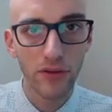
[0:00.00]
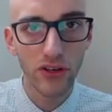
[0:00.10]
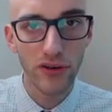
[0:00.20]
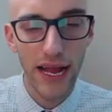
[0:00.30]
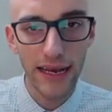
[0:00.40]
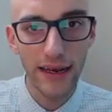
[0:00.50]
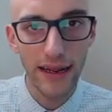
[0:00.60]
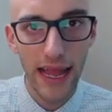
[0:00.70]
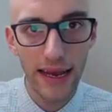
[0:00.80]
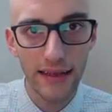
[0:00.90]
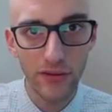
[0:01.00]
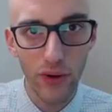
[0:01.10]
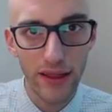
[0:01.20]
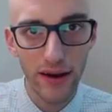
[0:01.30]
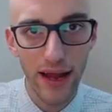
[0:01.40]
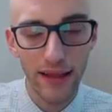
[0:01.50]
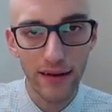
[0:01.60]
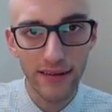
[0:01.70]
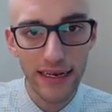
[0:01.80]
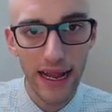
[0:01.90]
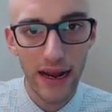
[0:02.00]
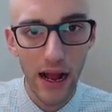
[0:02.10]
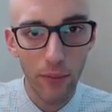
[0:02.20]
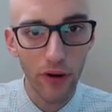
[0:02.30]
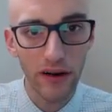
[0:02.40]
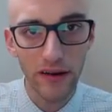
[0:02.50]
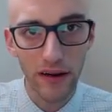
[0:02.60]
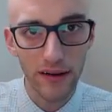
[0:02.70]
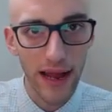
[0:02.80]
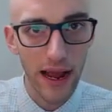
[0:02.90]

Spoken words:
Trend, again, is whether or not there's any kind of upward or